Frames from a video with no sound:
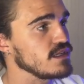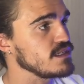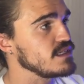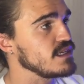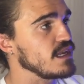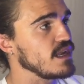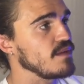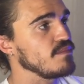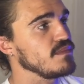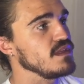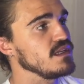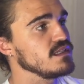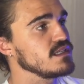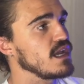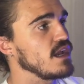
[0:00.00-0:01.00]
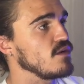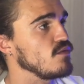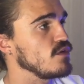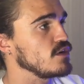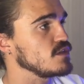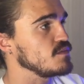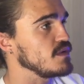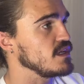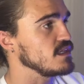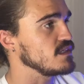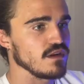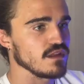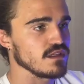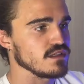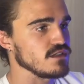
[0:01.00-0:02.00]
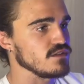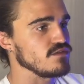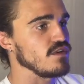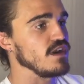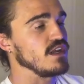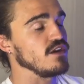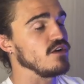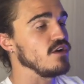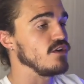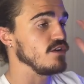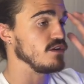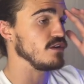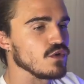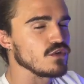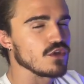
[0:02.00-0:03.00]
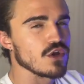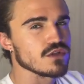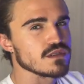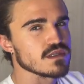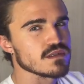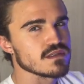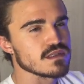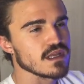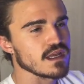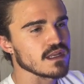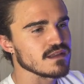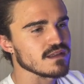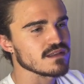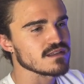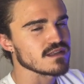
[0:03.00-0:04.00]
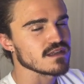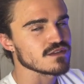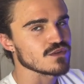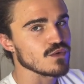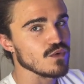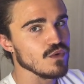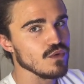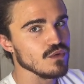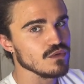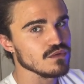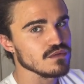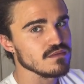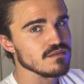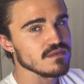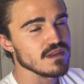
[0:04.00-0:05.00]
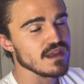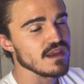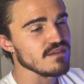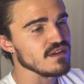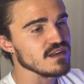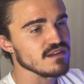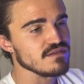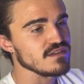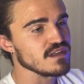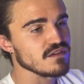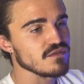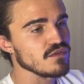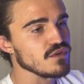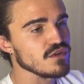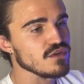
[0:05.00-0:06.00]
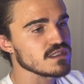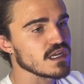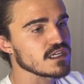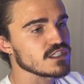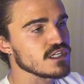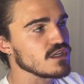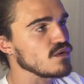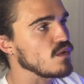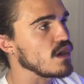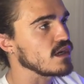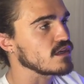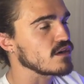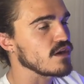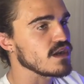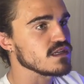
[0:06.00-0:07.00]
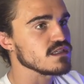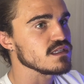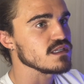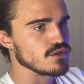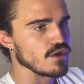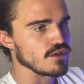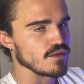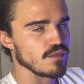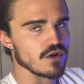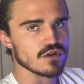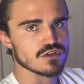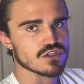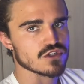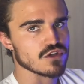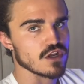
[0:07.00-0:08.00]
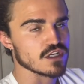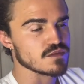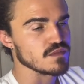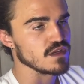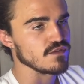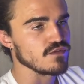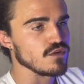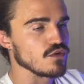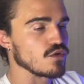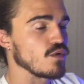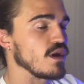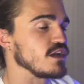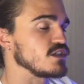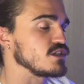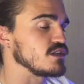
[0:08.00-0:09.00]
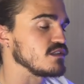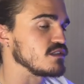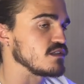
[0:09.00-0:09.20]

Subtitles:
set up the entire workspace. Right, this is running code. You'll notice that this does all the heavy lifting for you. It's actually quite crazy. So the model just asked me a few questions